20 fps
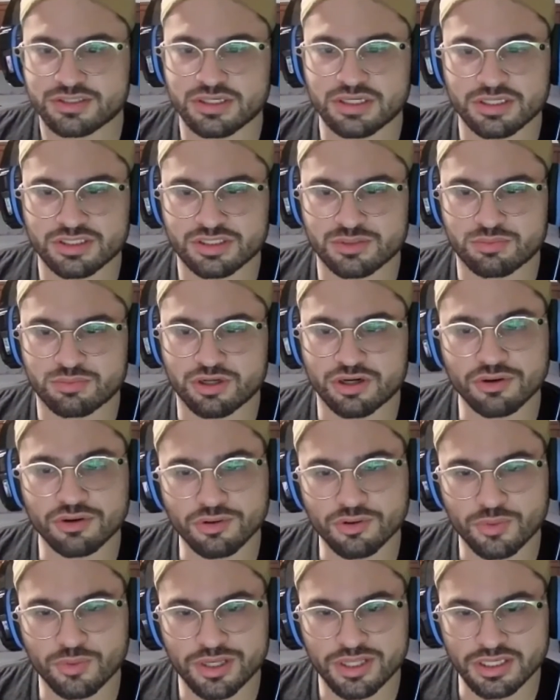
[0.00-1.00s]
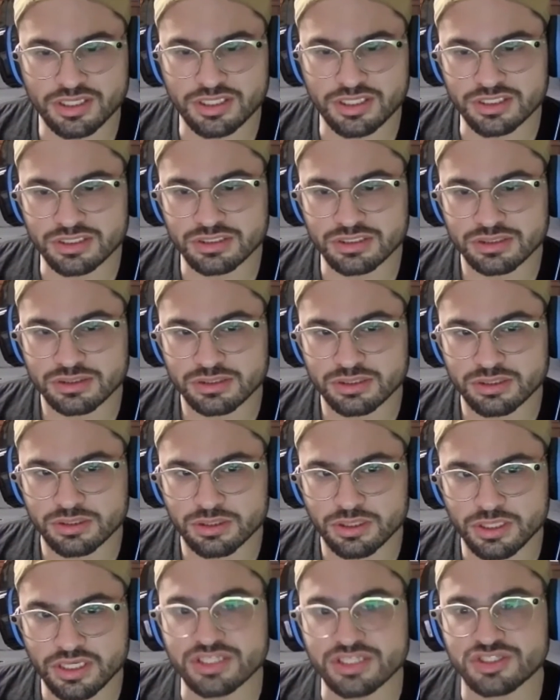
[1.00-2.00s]
Soprano, the way that he
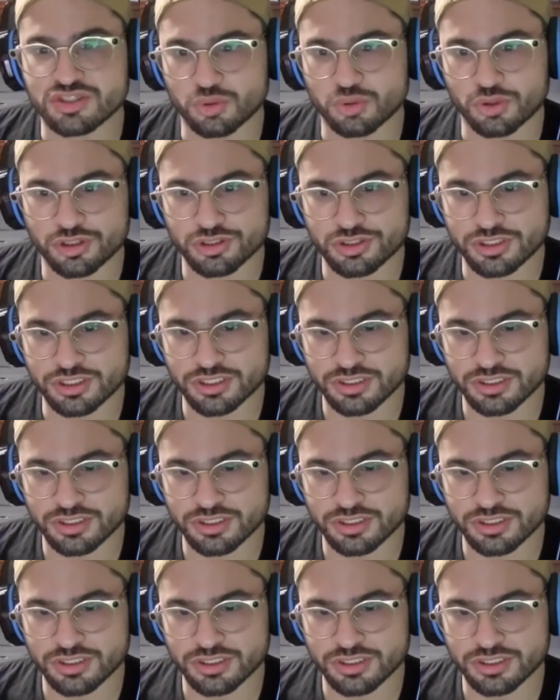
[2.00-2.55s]
is towards her.